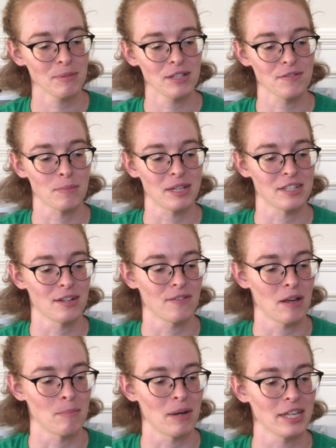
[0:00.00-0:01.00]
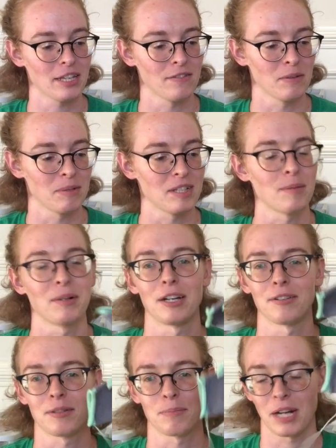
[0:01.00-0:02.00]
these for myself. I might give them to someone
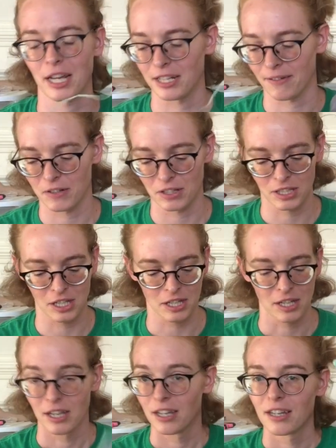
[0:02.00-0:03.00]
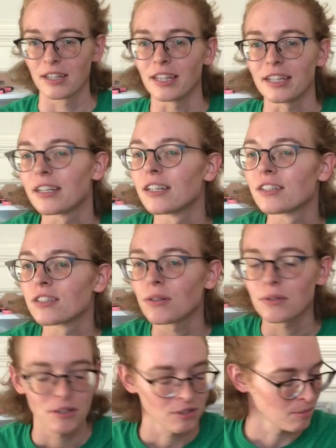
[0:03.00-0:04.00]
else, but I definitely, like, it's so
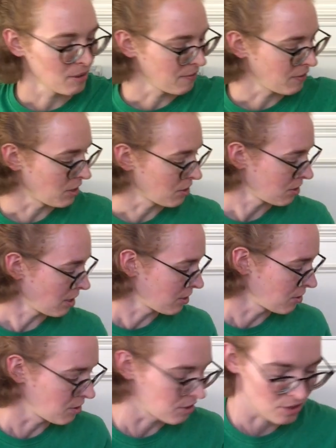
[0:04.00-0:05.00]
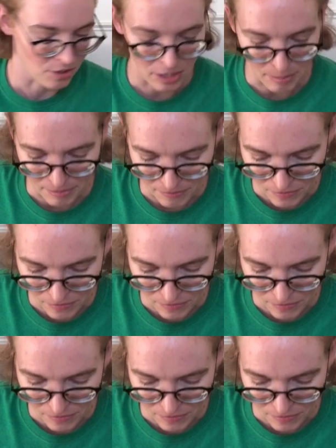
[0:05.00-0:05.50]
close to being finished. I should just hurry up and